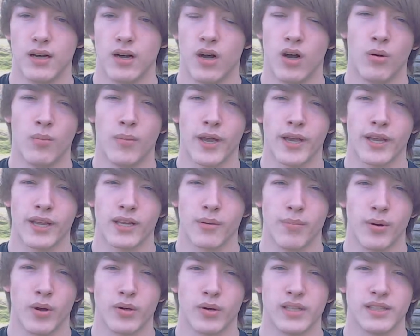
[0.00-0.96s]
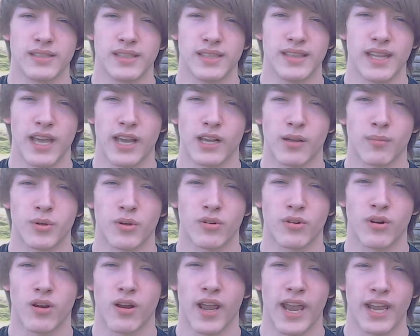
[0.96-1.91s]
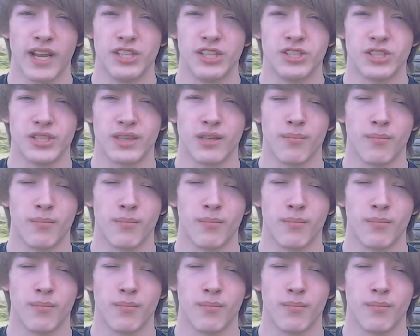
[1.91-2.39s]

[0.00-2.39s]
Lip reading: all my components in that computer are aging.